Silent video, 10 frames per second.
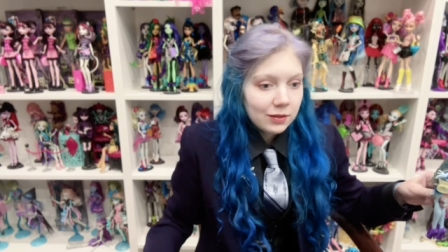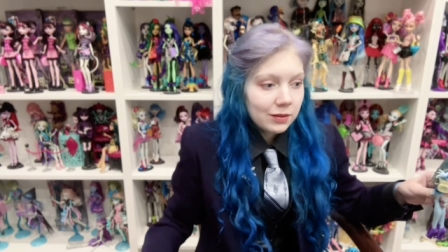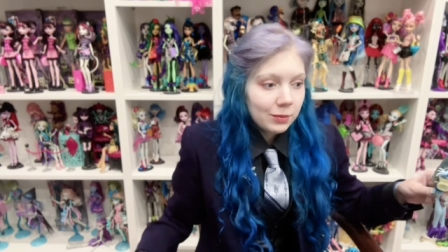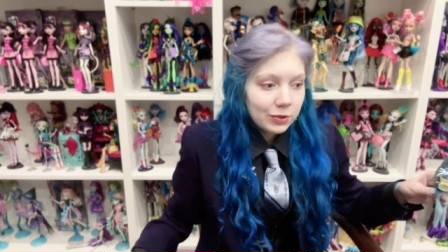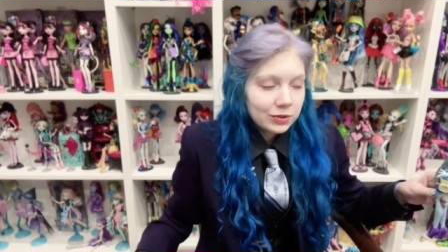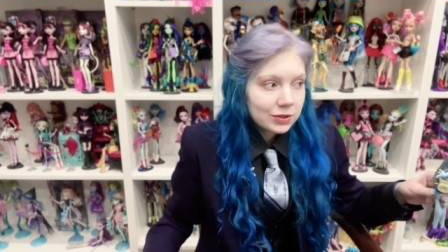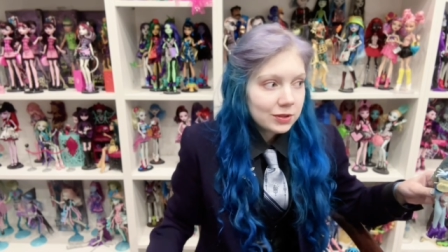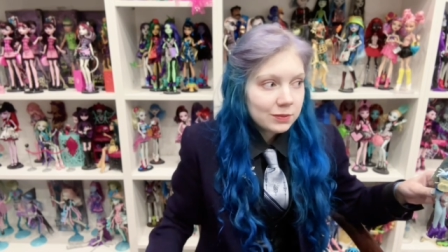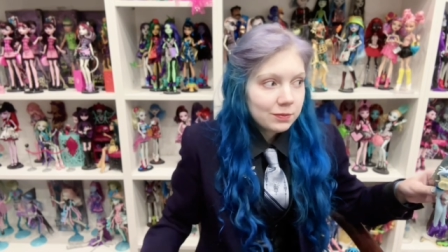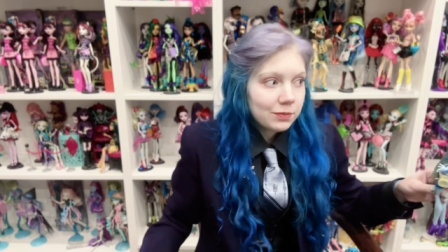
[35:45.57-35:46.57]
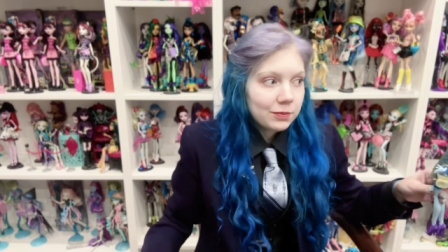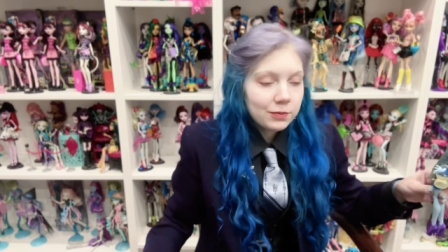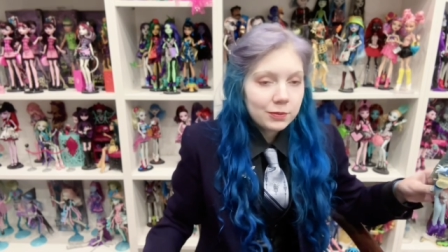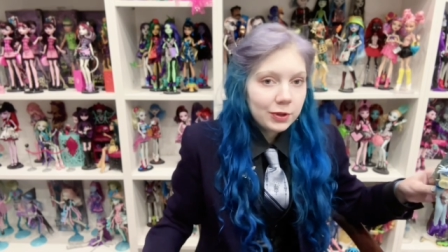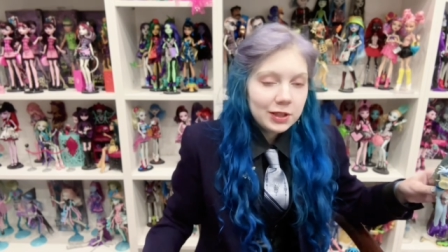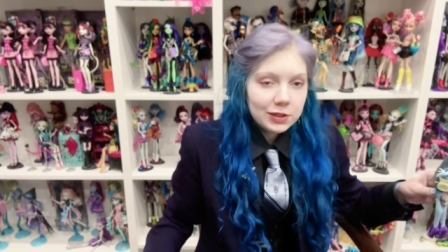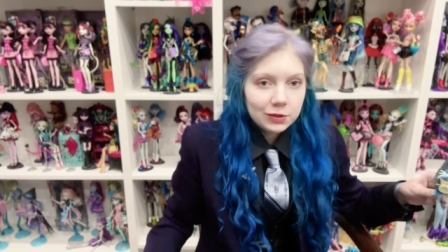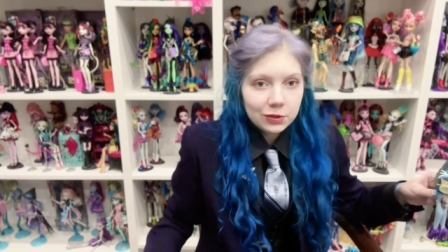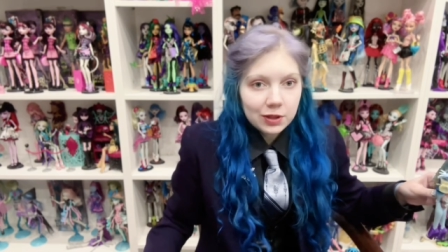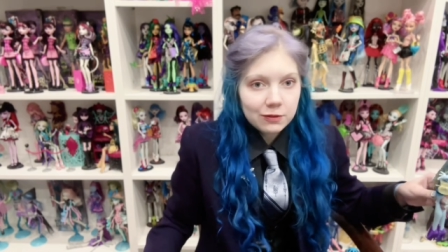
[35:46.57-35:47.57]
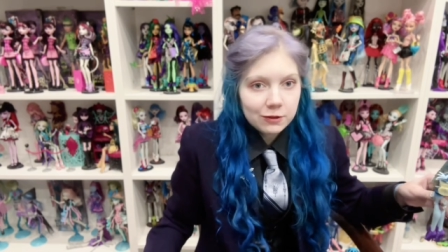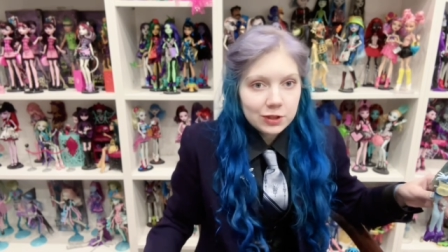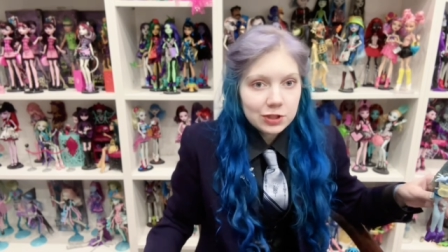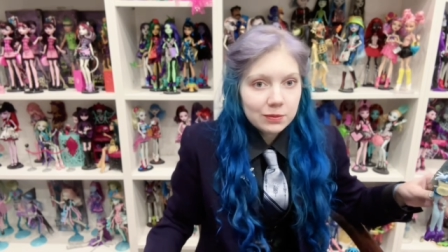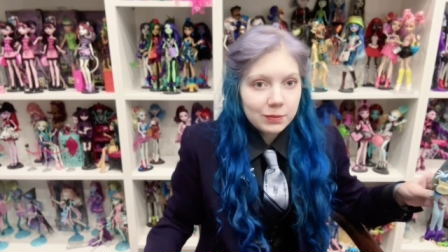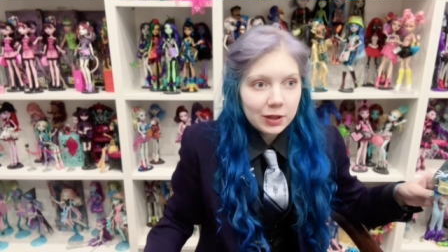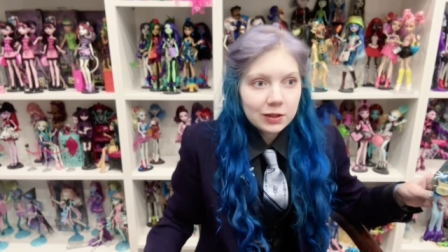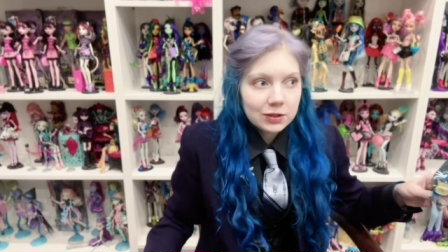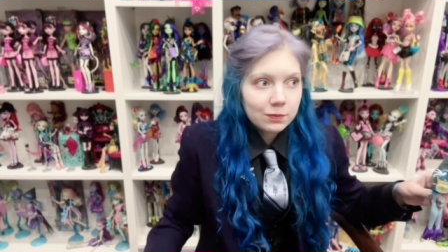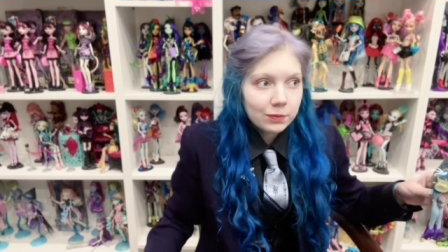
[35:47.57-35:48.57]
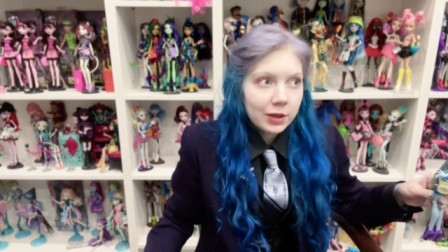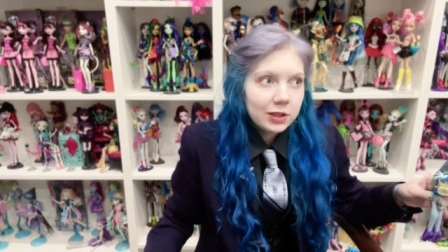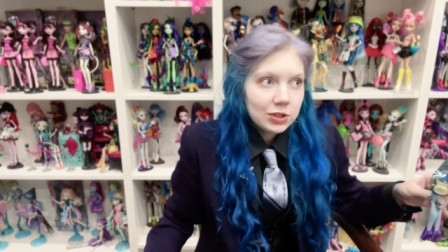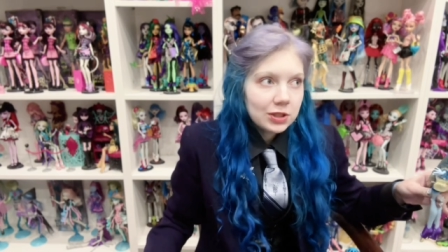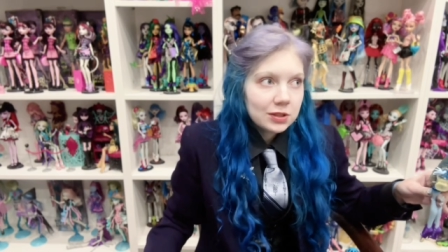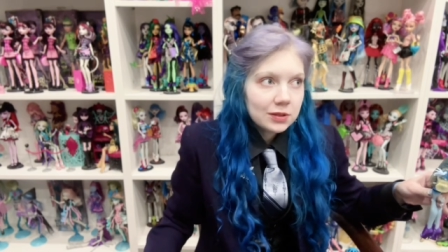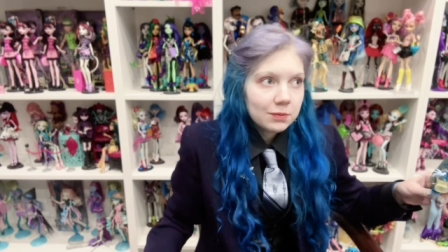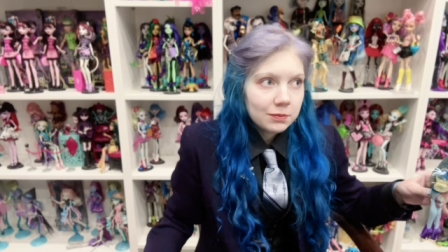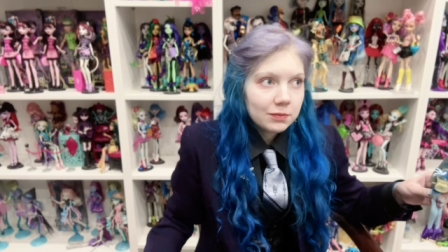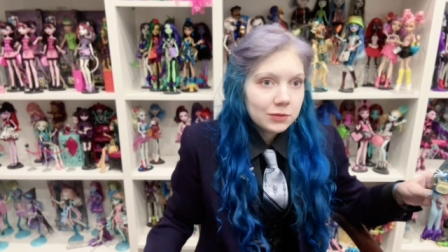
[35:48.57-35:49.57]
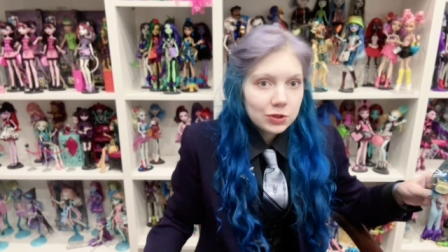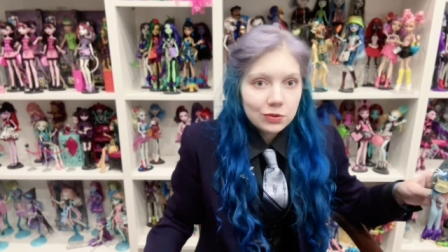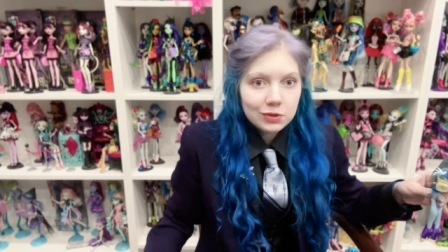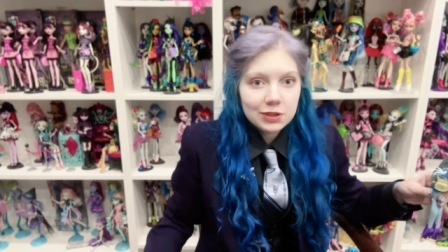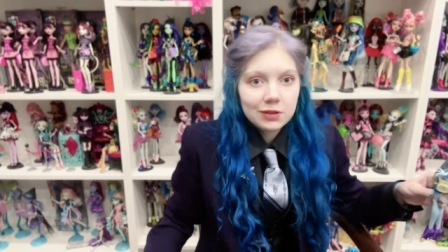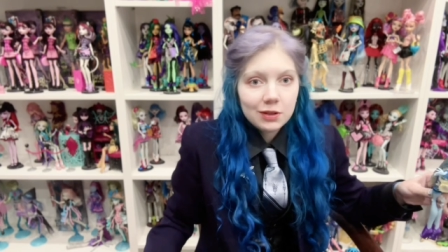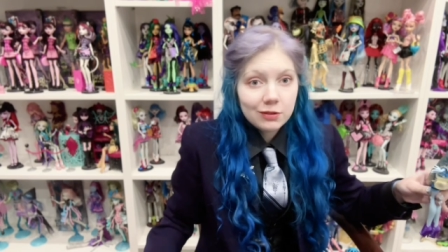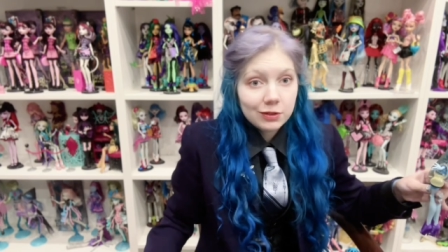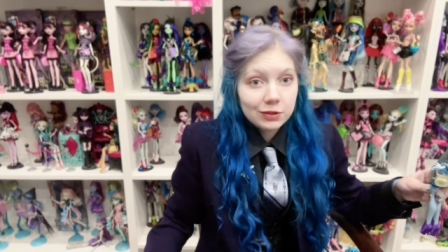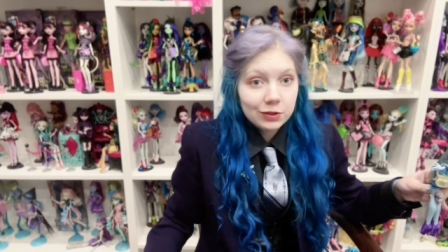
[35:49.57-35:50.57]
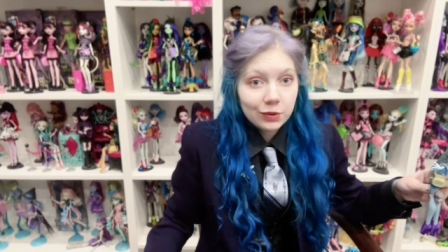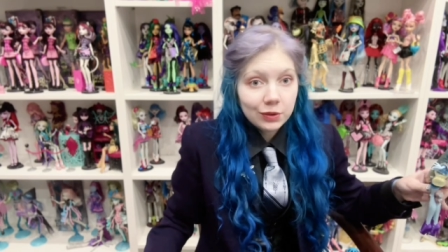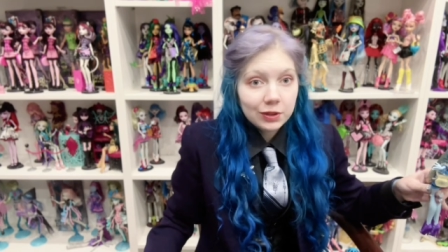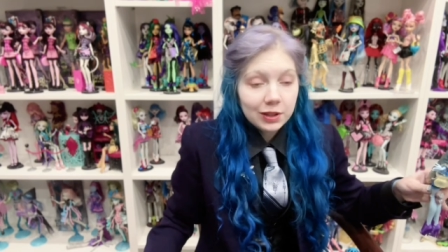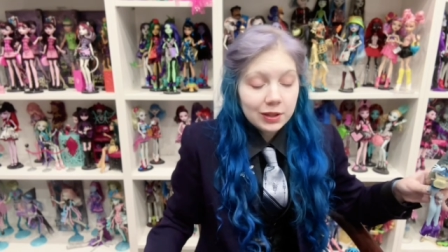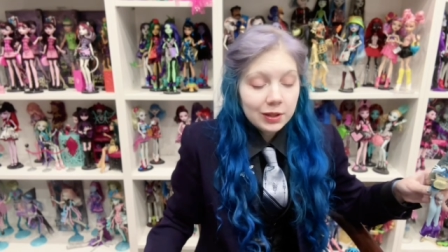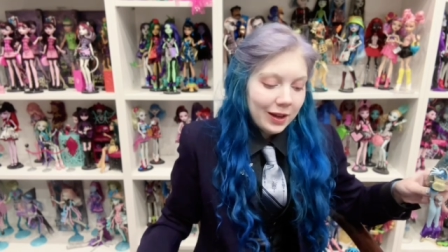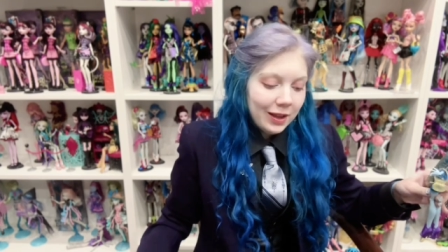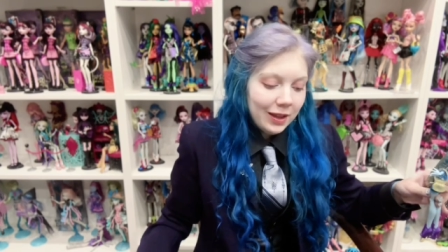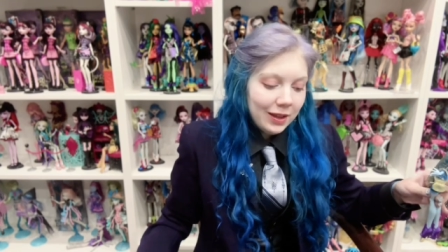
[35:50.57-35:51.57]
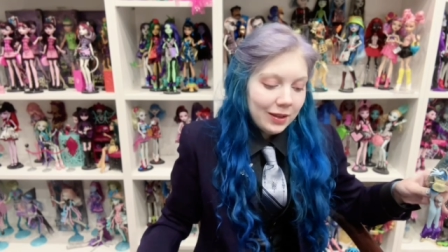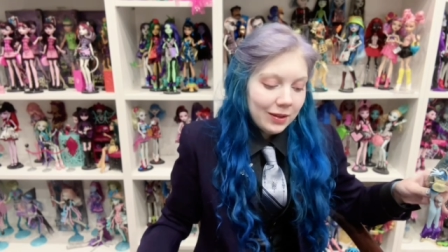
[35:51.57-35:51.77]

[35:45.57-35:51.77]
the most pretty looking fashion pack by just choosing the wrong doll i